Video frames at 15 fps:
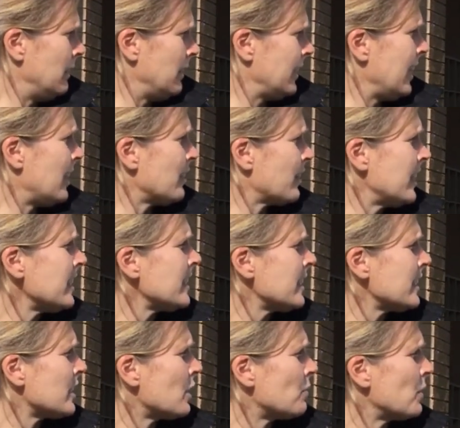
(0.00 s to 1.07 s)
Now this is
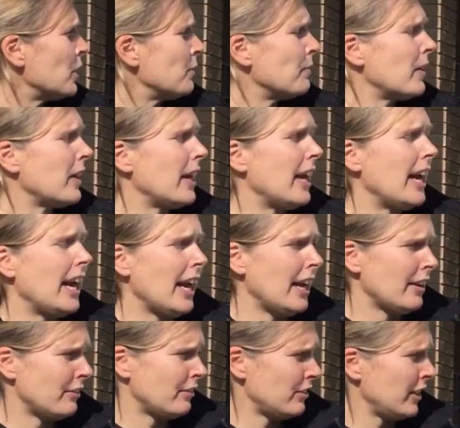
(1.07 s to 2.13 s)
a room
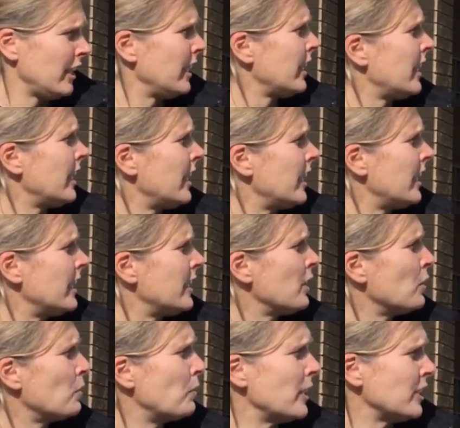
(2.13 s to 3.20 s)
every kid
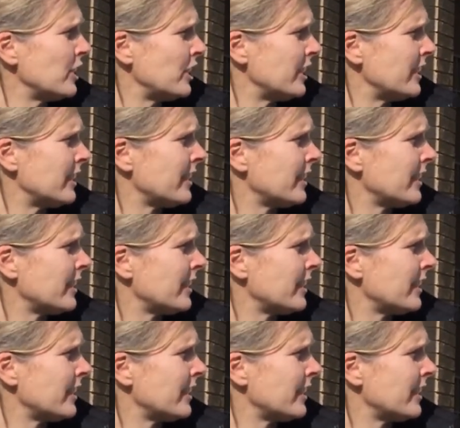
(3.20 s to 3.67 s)
wishes.